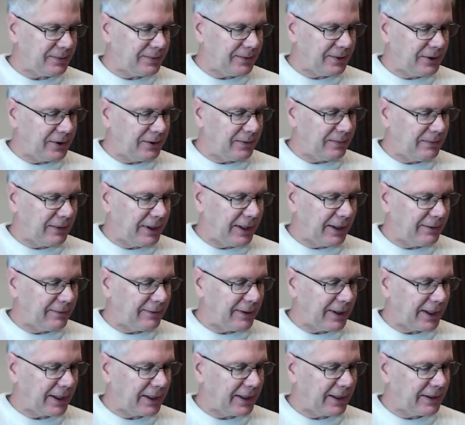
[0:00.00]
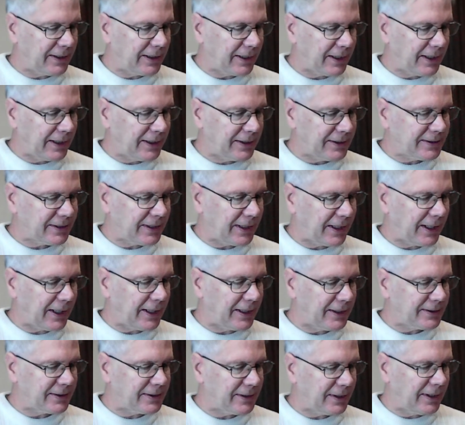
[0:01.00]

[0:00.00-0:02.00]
which you may recognize as